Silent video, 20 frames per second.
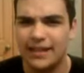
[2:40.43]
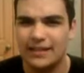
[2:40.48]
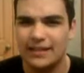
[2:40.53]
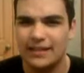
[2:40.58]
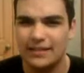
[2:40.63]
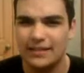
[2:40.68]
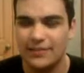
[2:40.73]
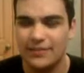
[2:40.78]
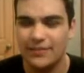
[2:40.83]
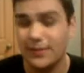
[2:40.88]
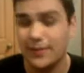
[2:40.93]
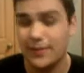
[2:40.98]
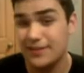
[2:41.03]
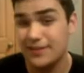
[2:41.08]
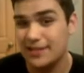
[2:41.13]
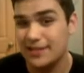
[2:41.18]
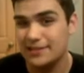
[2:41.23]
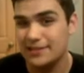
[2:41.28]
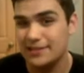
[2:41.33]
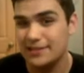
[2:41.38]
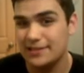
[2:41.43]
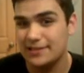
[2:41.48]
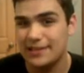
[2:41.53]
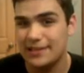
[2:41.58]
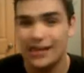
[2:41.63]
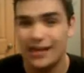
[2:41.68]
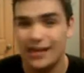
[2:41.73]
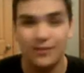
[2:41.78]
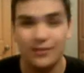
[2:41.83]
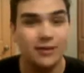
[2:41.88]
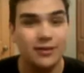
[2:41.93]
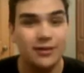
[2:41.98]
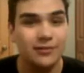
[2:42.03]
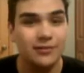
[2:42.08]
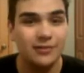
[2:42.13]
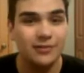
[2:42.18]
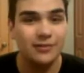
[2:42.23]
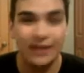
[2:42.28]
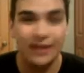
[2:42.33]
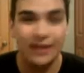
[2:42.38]
Yeah, if that makes sense. I don't
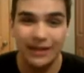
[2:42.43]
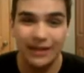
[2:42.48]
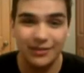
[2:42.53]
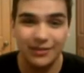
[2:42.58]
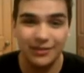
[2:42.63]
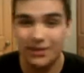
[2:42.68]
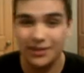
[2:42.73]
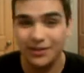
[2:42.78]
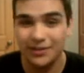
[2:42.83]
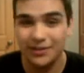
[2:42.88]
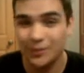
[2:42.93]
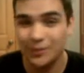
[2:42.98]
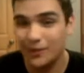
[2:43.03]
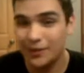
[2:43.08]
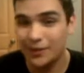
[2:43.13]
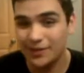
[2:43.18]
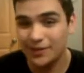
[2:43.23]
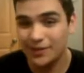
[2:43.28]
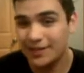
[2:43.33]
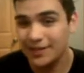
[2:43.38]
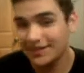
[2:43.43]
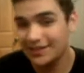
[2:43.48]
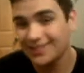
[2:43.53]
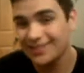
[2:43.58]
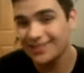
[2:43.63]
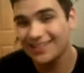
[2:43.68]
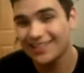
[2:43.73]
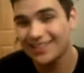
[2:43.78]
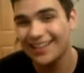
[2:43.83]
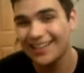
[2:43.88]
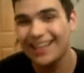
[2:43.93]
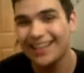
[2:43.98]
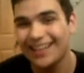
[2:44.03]
know. I really don't know about these things.